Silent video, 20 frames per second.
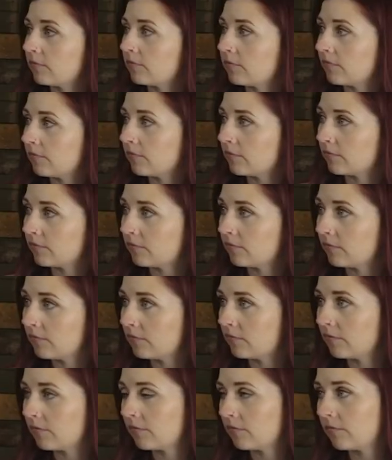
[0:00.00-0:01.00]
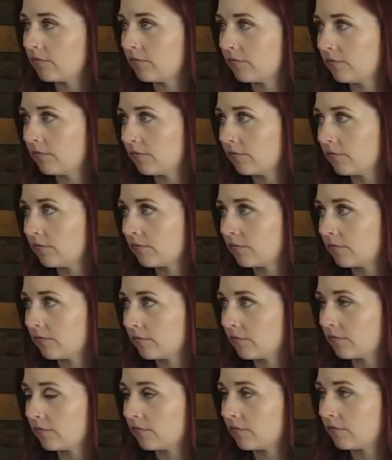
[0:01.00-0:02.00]

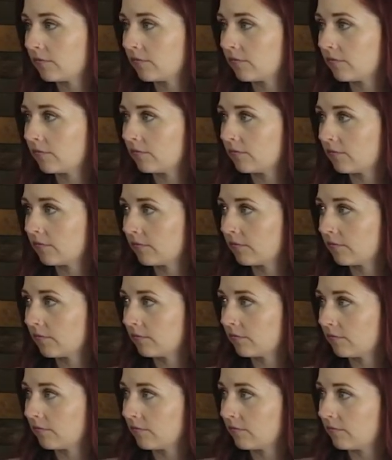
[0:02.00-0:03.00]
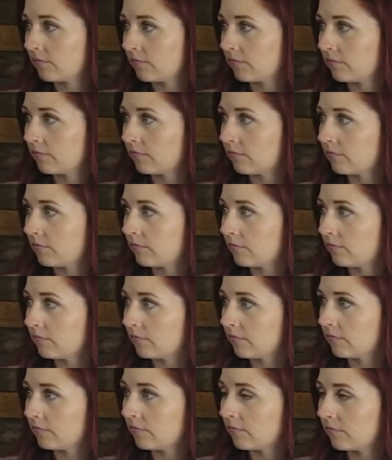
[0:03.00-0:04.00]

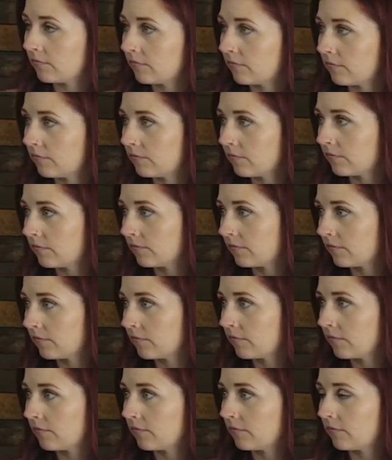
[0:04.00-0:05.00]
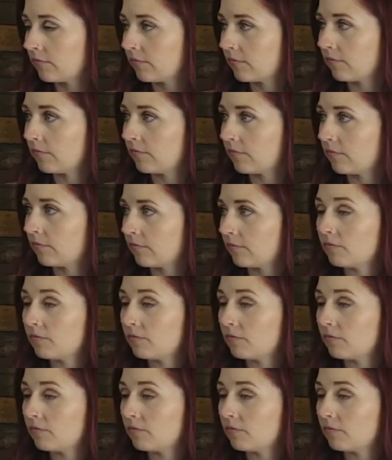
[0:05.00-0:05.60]
(not speaking)